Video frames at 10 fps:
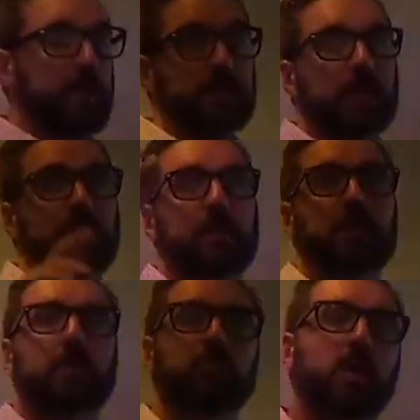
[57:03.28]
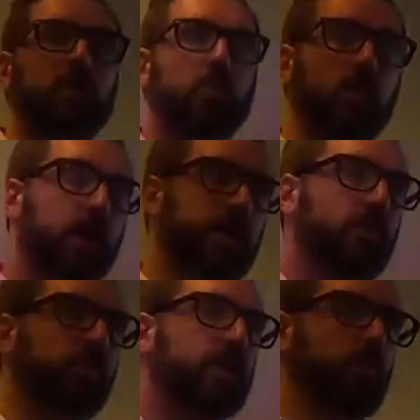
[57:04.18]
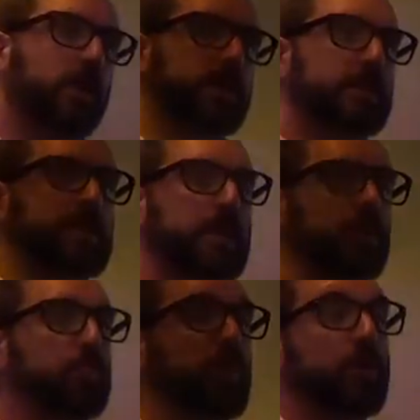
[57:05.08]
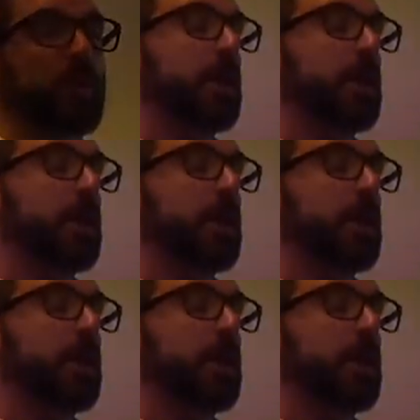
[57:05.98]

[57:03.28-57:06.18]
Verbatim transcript: things like run one and only one container per